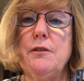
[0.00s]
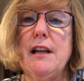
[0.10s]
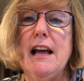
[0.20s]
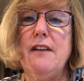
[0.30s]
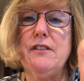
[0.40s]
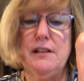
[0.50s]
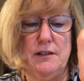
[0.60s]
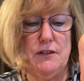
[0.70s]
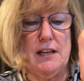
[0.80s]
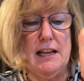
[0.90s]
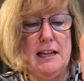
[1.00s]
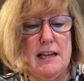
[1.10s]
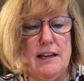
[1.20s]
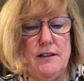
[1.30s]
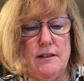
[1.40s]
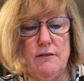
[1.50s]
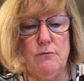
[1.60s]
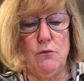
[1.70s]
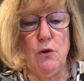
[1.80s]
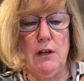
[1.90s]
have his hand
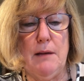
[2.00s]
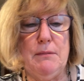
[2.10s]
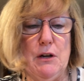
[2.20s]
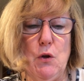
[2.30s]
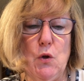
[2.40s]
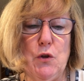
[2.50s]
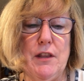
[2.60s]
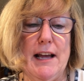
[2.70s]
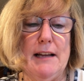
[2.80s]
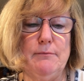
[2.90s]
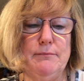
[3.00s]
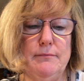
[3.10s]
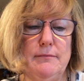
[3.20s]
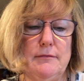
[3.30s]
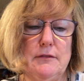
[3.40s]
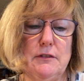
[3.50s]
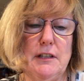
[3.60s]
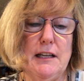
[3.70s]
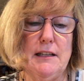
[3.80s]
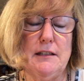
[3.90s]
roll up and hold that,
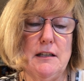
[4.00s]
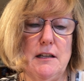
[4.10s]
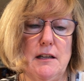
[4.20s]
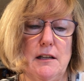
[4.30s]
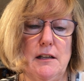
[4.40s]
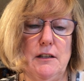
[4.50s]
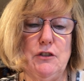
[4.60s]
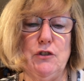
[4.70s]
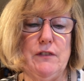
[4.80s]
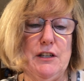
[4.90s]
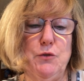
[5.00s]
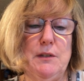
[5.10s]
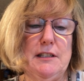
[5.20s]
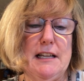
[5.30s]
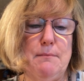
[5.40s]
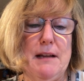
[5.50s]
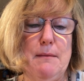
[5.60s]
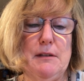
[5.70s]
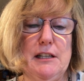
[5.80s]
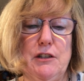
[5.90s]
okay? So if I twist that
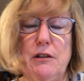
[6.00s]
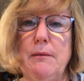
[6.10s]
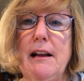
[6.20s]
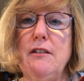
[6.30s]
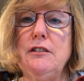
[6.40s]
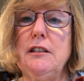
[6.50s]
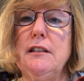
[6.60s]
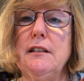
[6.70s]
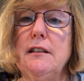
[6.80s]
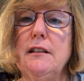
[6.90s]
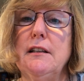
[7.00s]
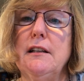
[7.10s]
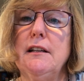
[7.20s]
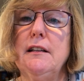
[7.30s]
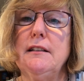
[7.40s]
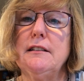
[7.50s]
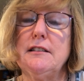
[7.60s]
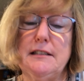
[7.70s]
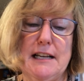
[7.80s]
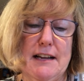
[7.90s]
pipe cleaner around the
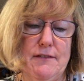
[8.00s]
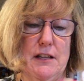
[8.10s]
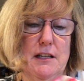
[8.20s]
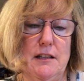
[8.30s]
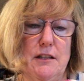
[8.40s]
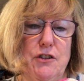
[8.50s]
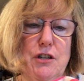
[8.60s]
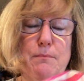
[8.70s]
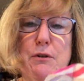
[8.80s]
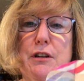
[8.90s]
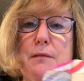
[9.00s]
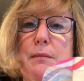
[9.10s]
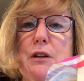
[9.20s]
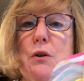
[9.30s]
staff, the shepherd can be